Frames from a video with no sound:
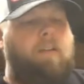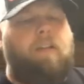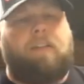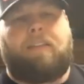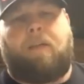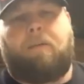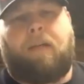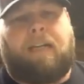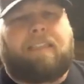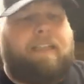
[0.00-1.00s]
So,
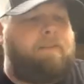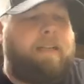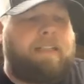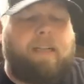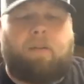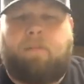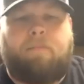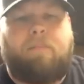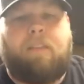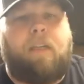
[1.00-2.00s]
like I said, rear toe,
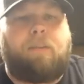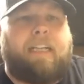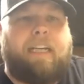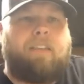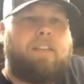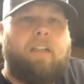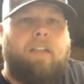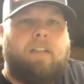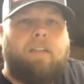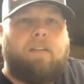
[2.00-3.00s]
no change.
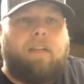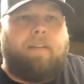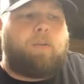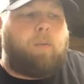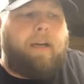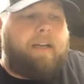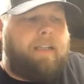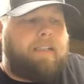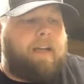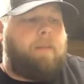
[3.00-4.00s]
Leave it the way it
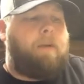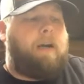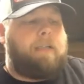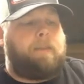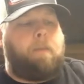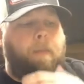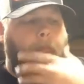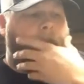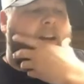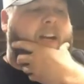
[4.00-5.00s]
is out of the box.
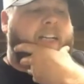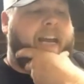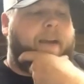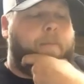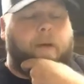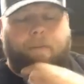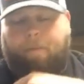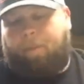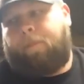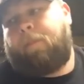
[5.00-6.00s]
Camber.
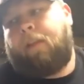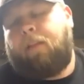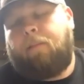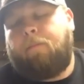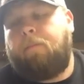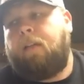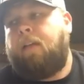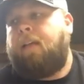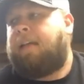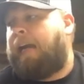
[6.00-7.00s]

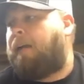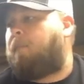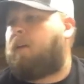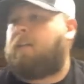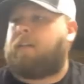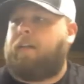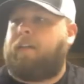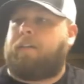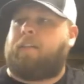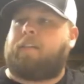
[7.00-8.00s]
Camber is
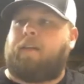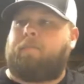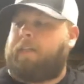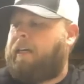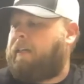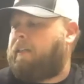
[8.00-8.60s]
another good subject.